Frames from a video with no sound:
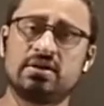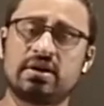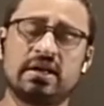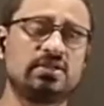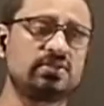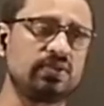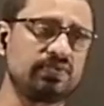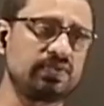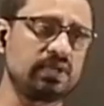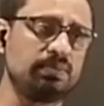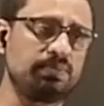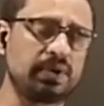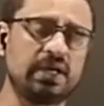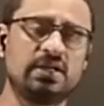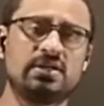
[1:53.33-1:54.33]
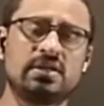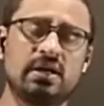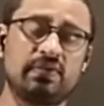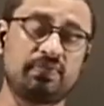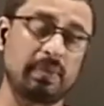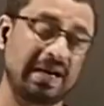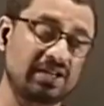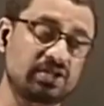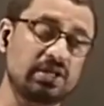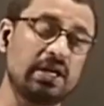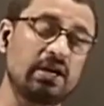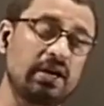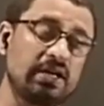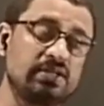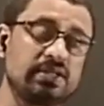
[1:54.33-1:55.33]
rise of temperature,
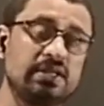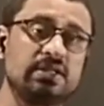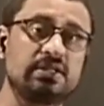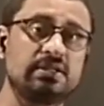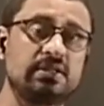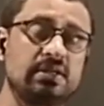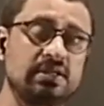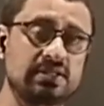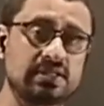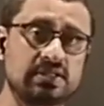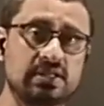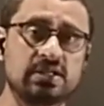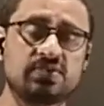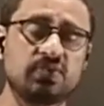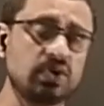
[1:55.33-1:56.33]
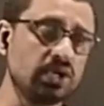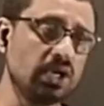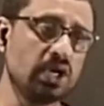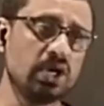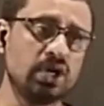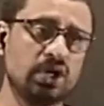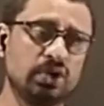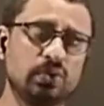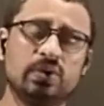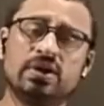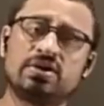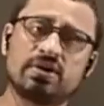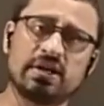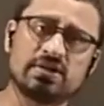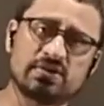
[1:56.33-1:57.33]
fractional rise in resistance for
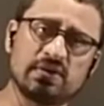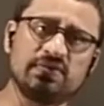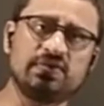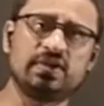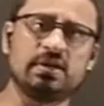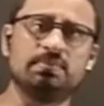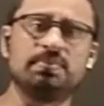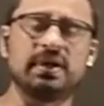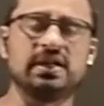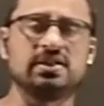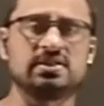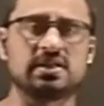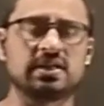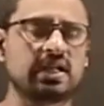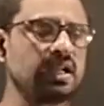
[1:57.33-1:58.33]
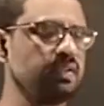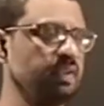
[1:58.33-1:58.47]
unit rise of temperature,